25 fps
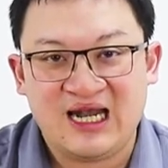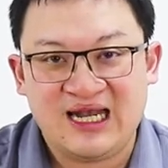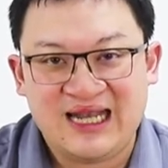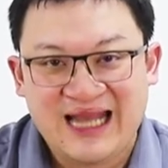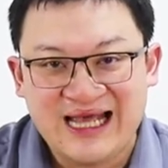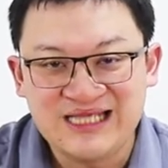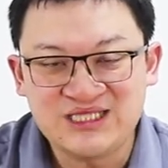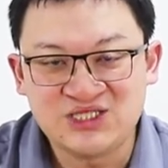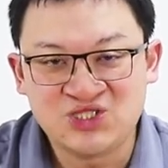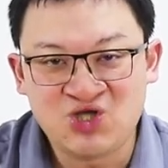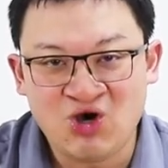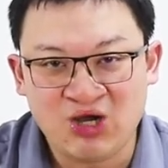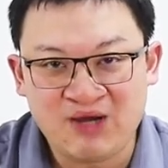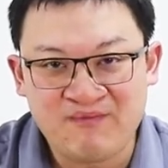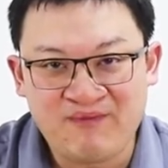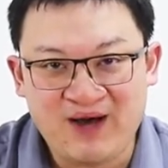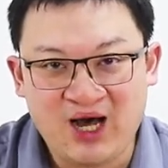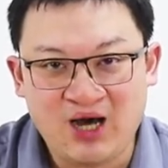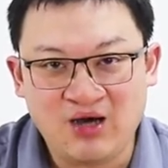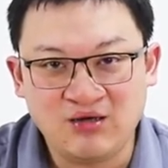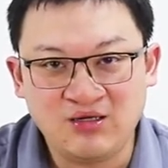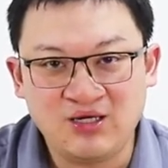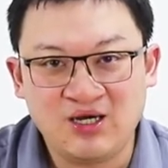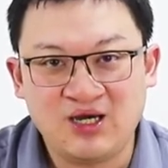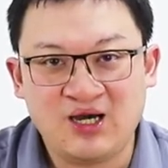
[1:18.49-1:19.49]
let's talk
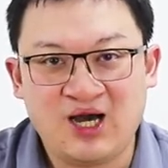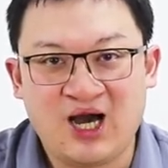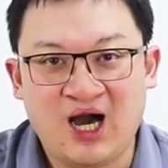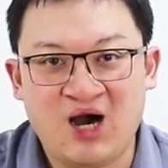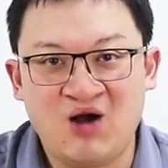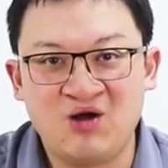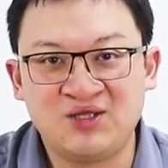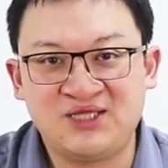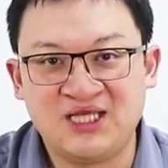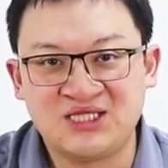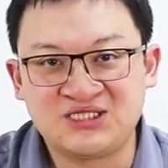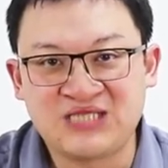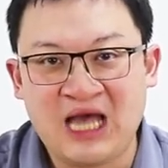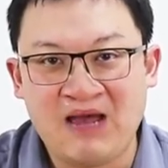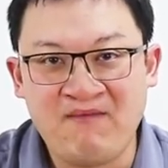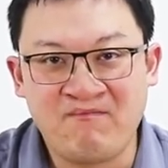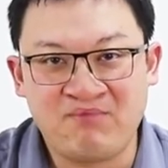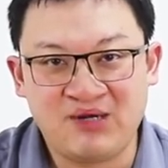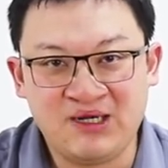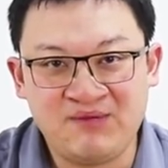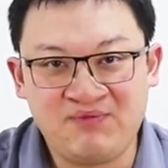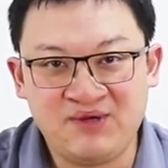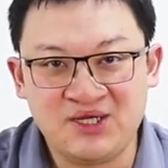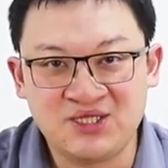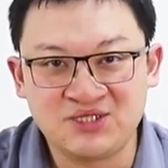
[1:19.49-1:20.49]
about our design
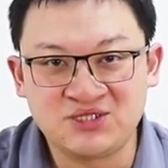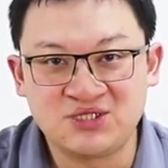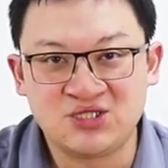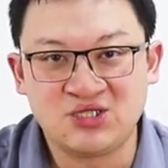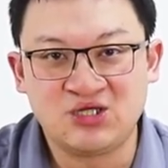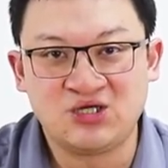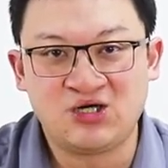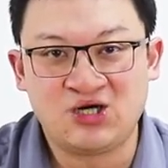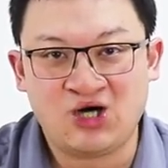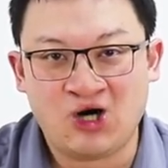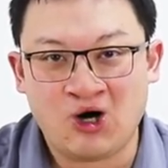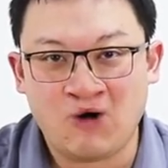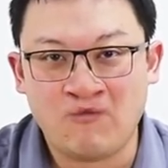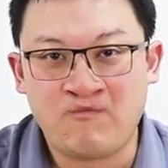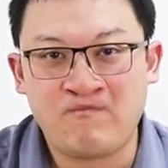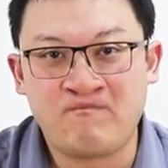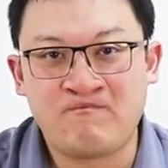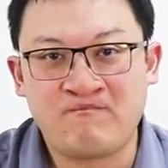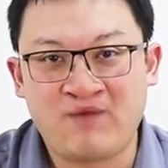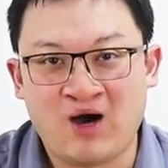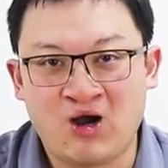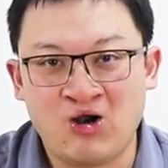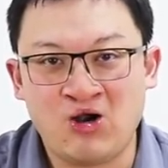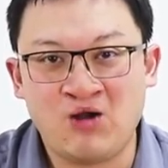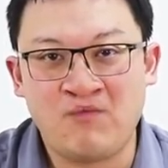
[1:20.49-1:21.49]
purpose of
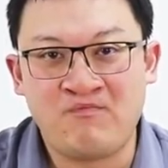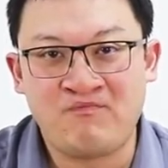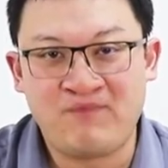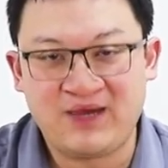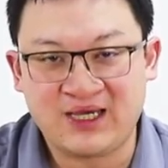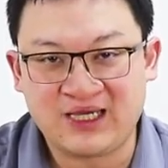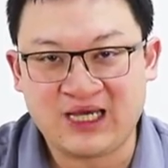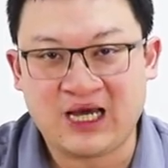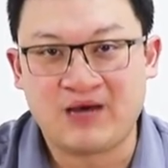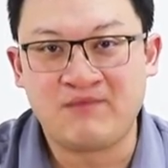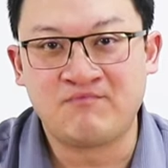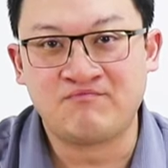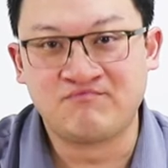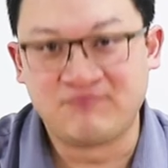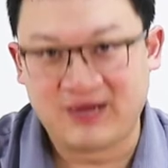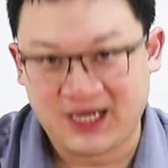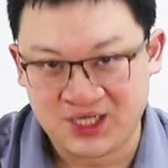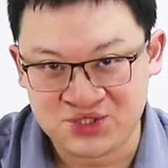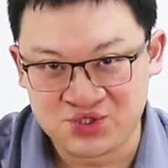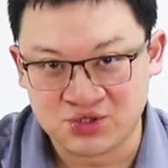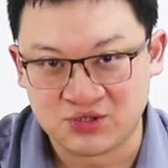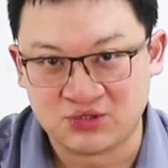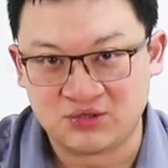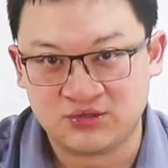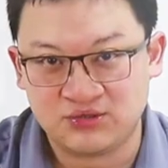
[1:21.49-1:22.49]
power backup
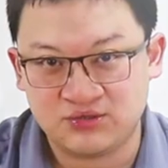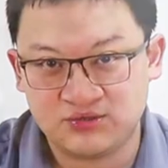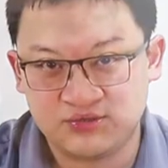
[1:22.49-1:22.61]
module.